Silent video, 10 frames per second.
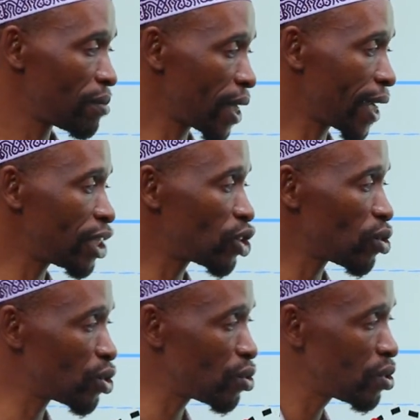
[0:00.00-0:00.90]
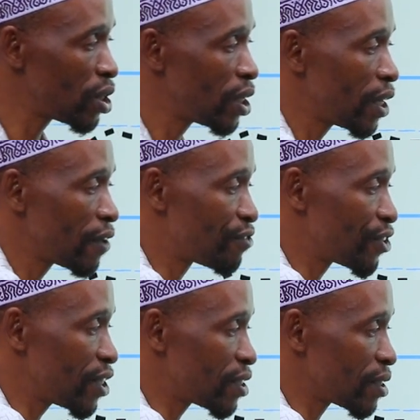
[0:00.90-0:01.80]
Like I told you,
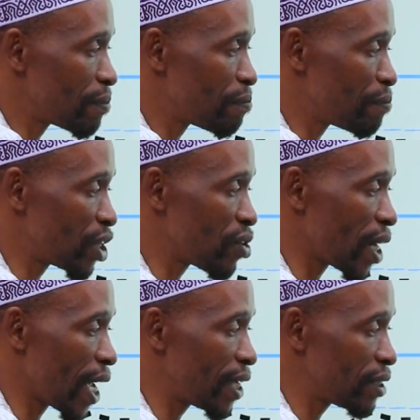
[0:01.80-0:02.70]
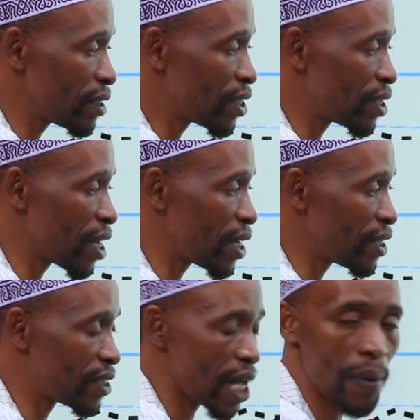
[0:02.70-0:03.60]
this middle line here
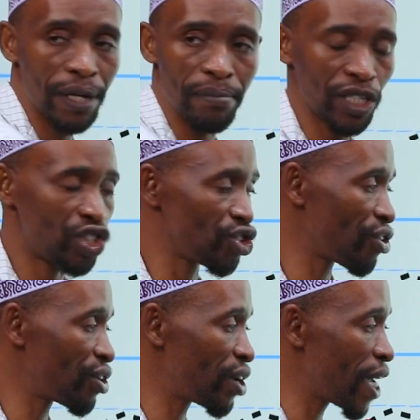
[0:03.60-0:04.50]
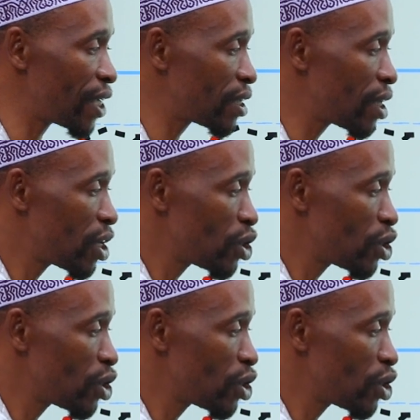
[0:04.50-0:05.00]
is our imaginary line.